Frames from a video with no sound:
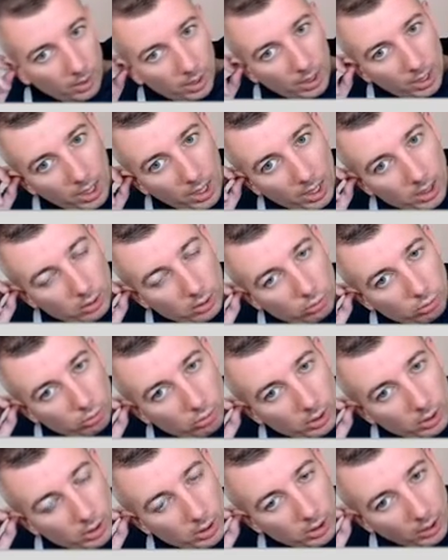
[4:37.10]
a to
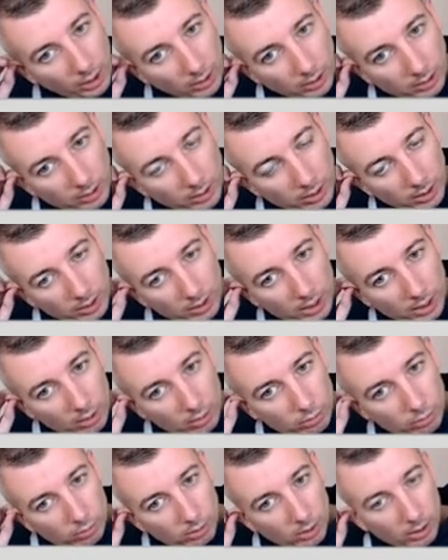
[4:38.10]
e8, and
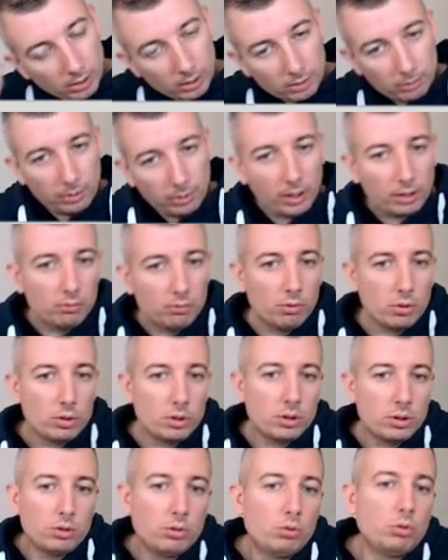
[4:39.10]
now black
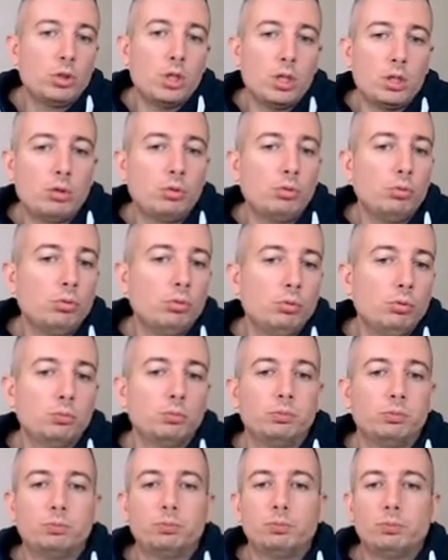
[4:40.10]
wants just to
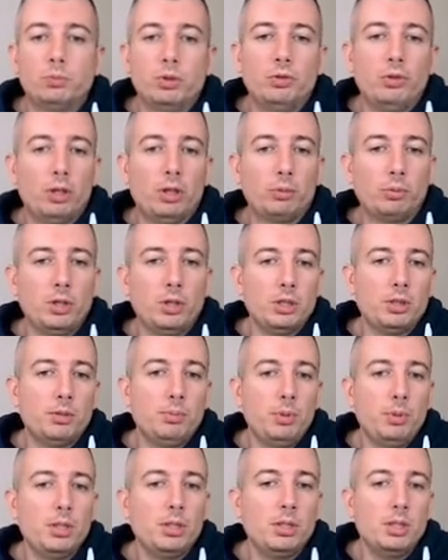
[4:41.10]
develop his
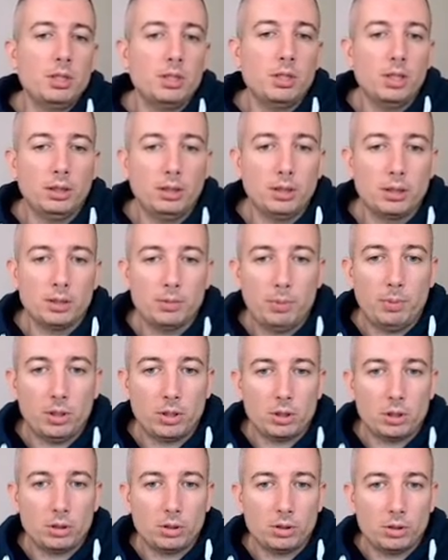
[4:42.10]
pieces, nothing
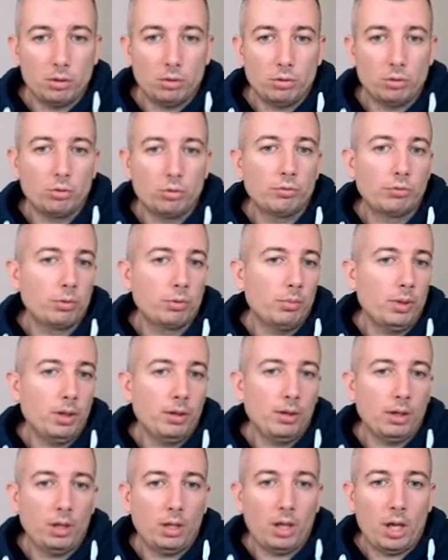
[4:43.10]
special. So rook from a
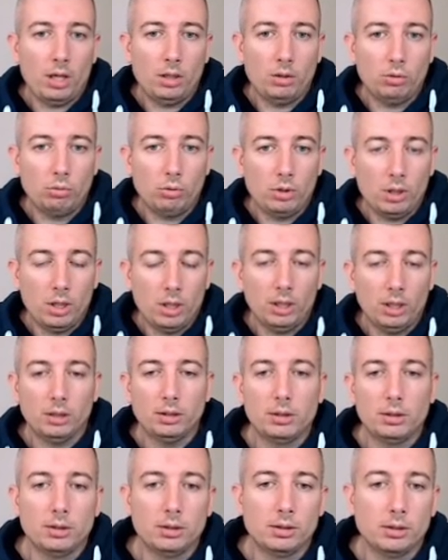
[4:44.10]
to
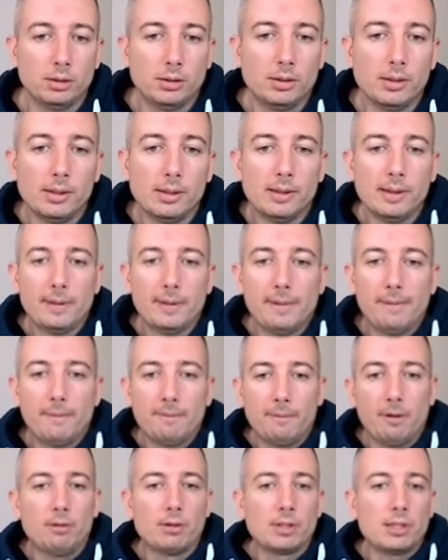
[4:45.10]
e8.
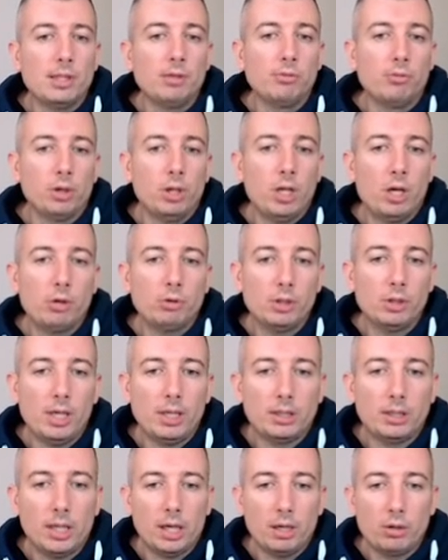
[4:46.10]
We will see. For now the
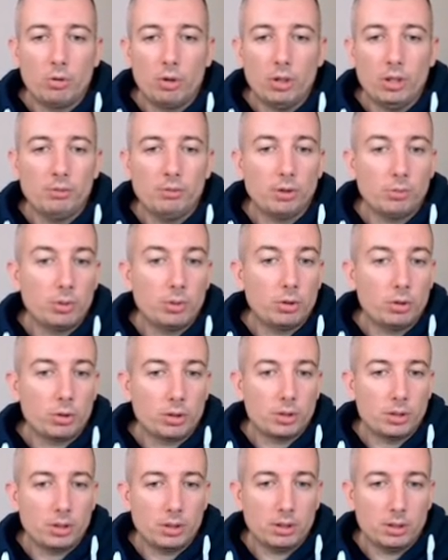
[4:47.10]
knight can't go anywhere
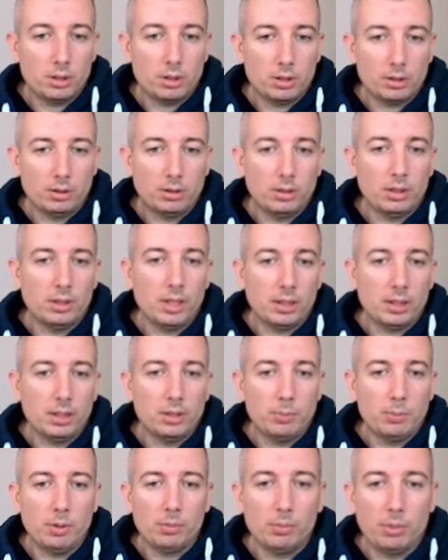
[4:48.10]
because the knight is
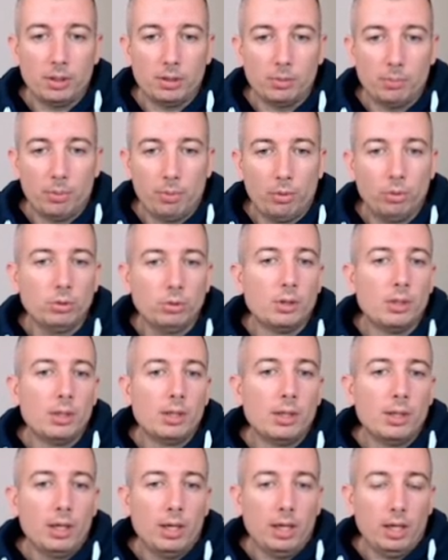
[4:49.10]
pinned by the pawn,
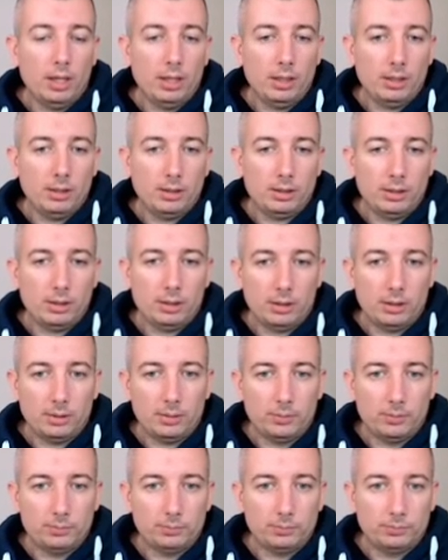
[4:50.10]

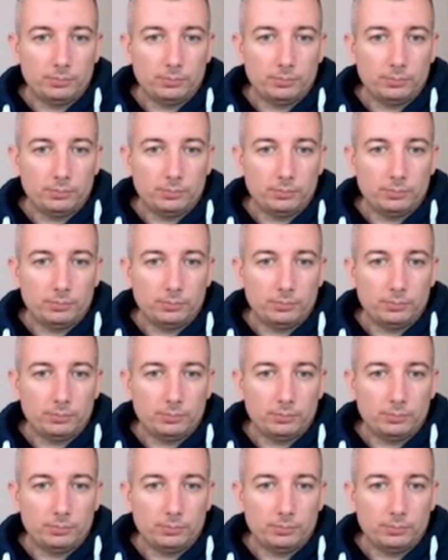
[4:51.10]
and